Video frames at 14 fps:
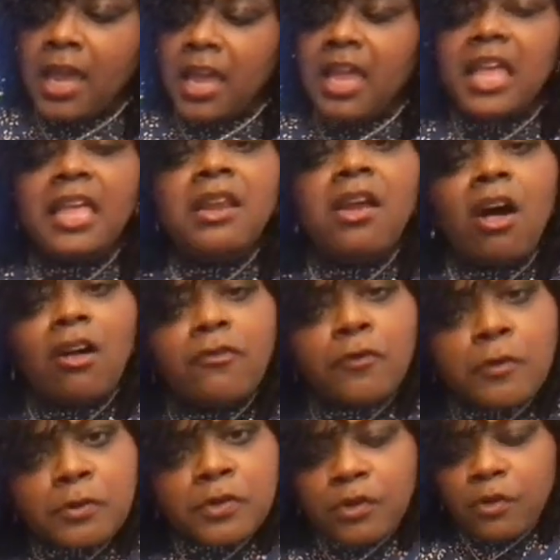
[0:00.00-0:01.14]
It
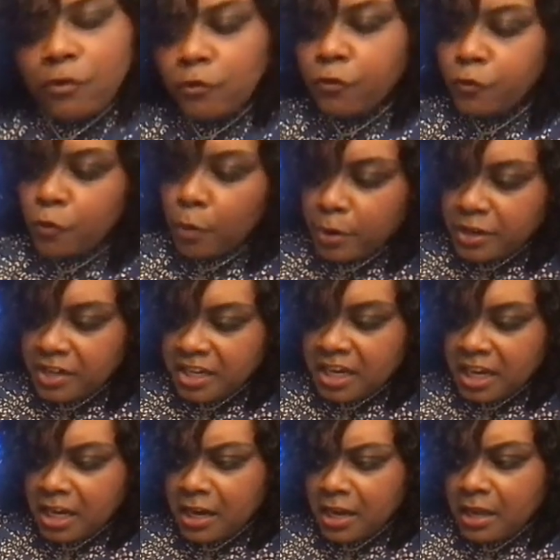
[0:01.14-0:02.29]
offers
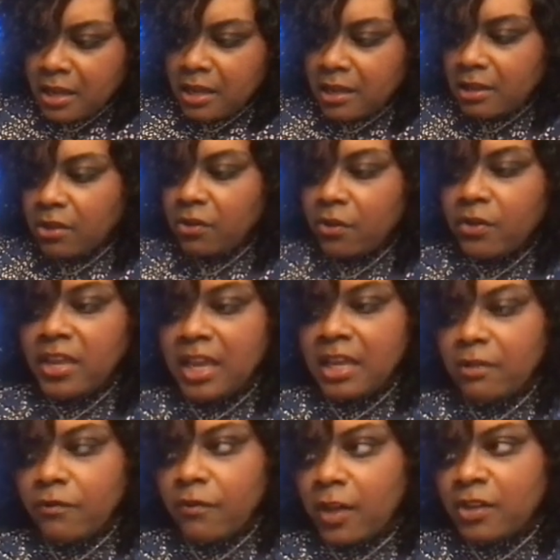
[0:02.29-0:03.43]
14
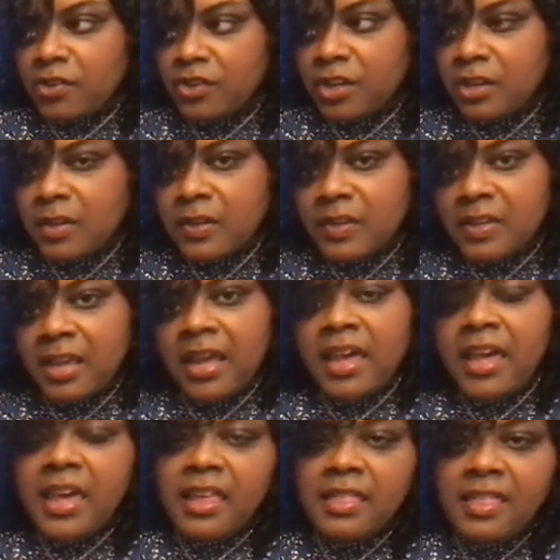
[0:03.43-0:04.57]
cooking functions
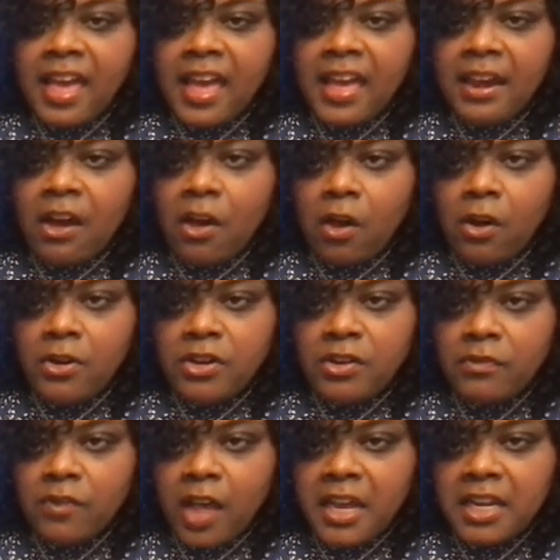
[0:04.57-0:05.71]
that are
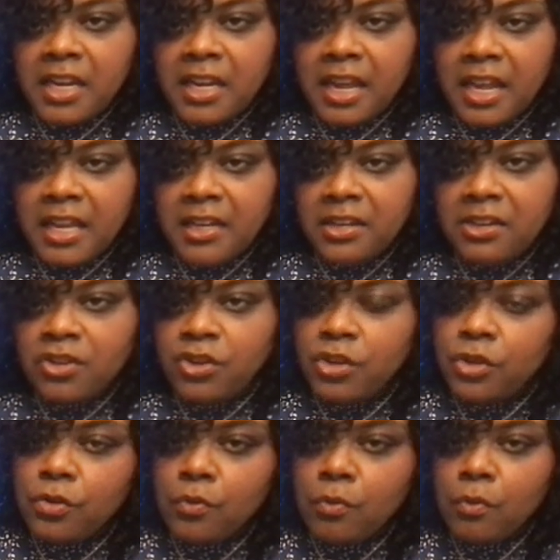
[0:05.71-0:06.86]
divided into
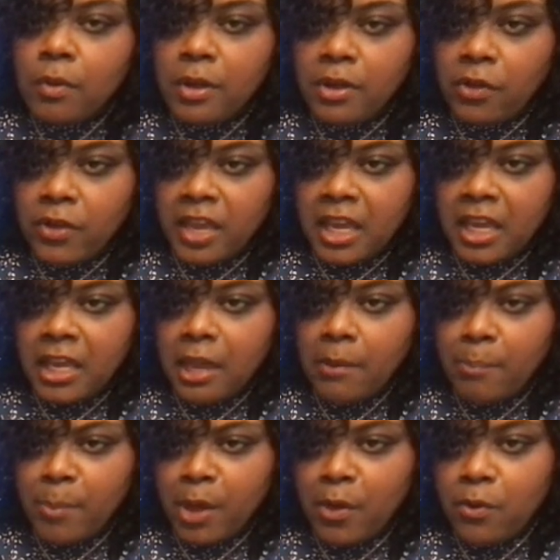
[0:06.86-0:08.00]
2 cooking
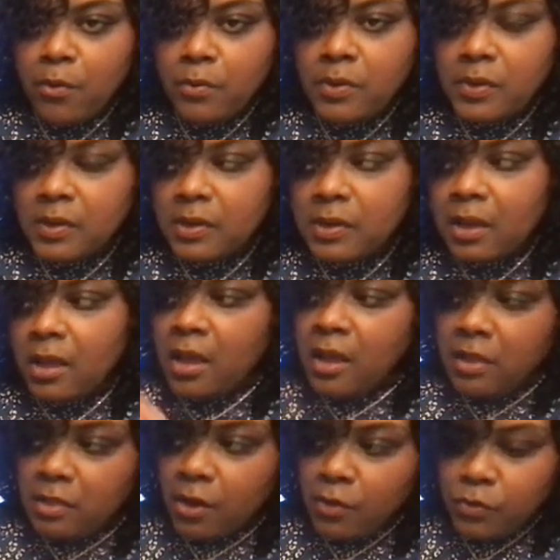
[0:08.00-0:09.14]
modes.
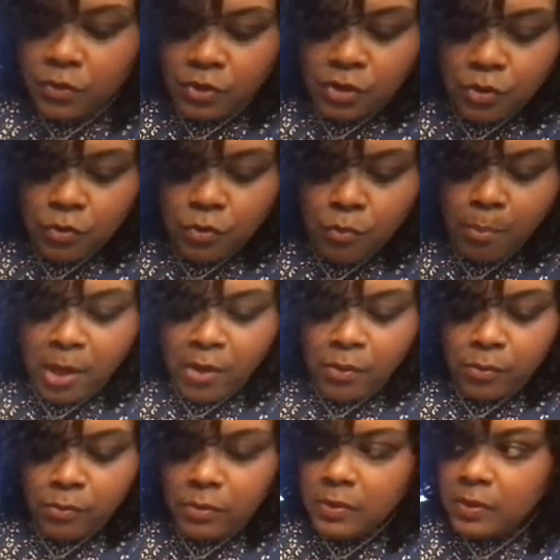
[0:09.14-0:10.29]
Those 2
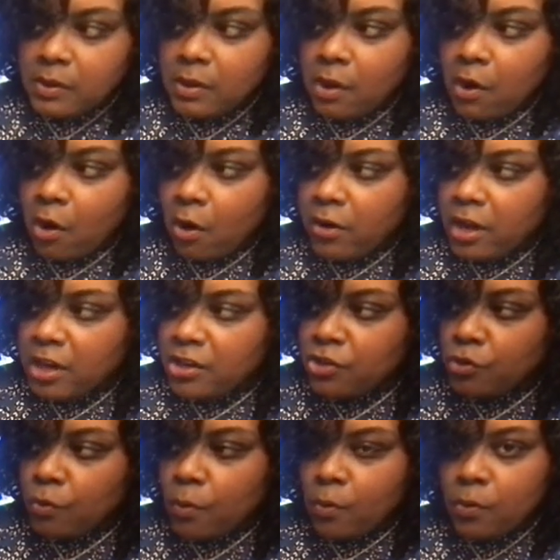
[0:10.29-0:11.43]
modes are
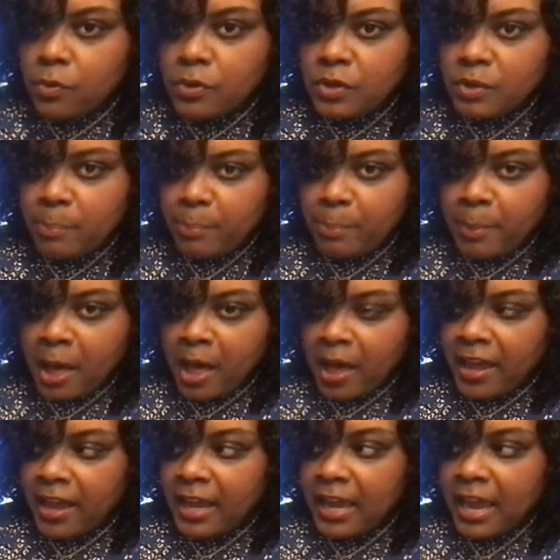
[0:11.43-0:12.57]
controlled
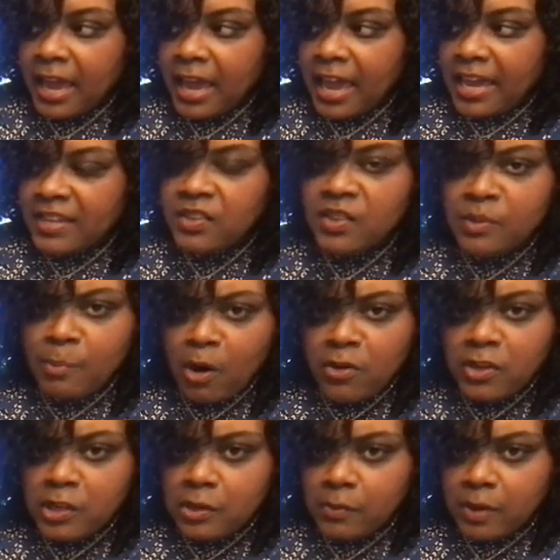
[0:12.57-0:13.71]
by a smart
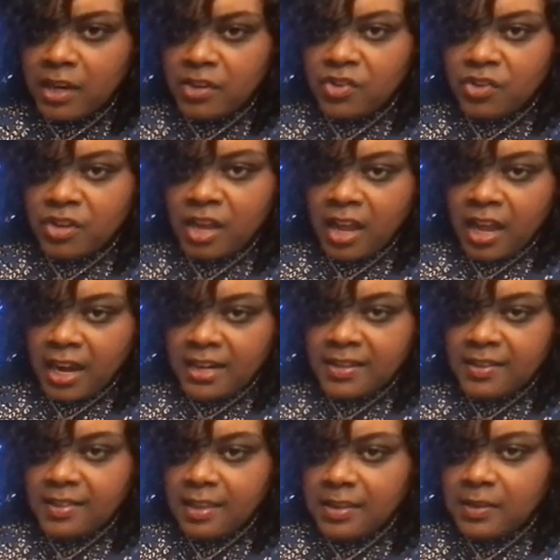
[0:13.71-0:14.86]
switch, and it's
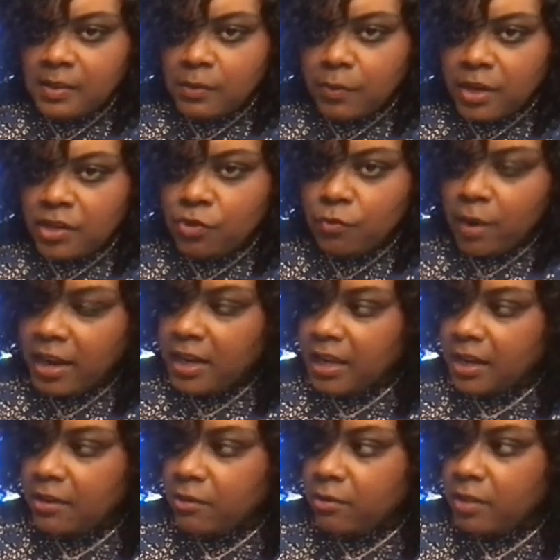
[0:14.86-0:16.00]
this switch right
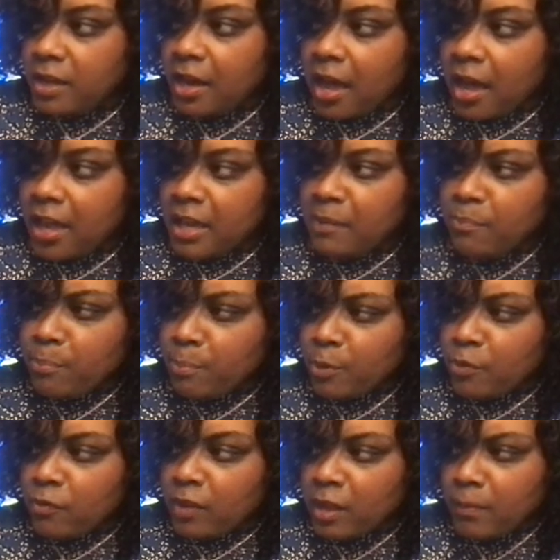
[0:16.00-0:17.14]
here that I am
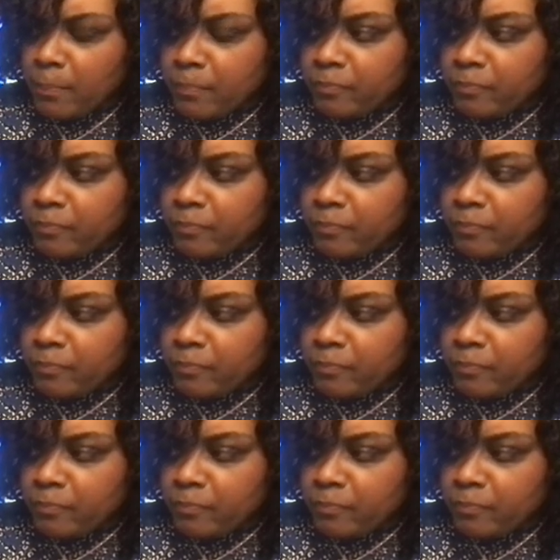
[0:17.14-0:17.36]
moving.